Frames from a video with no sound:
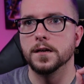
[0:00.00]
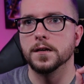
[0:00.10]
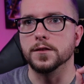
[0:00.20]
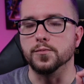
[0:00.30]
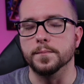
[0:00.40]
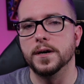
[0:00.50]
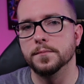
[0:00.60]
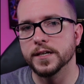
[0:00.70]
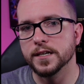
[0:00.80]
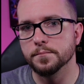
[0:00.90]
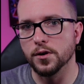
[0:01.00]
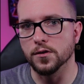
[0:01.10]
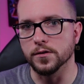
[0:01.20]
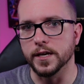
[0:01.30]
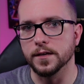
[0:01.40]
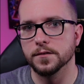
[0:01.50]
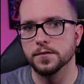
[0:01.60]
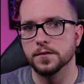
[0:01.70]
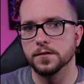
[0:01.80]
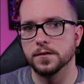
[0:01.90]
the Republican Party,
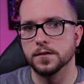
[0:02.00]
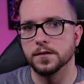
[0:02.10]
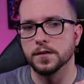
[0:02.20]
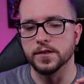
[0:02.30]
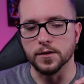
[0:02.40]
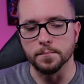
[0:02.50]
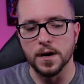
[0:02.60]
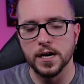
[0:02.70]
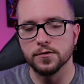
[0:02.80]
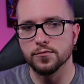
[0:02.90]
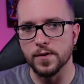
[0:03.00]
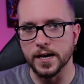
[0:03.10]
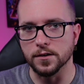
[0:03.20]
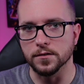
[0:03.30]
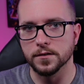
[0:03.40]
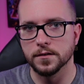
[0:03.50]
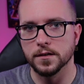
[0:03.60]
their modern record